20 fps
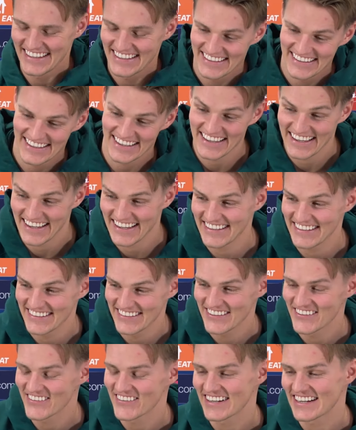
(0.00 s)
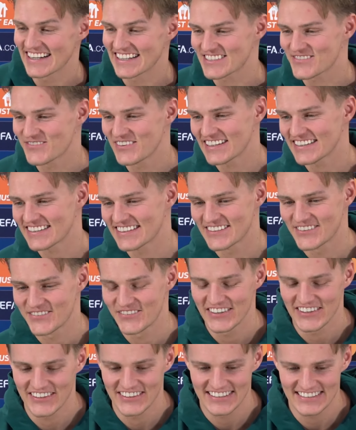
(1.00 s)
yeah, I don't know what I expected to
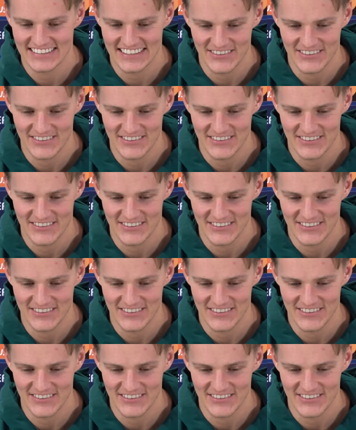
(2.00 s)
be honest.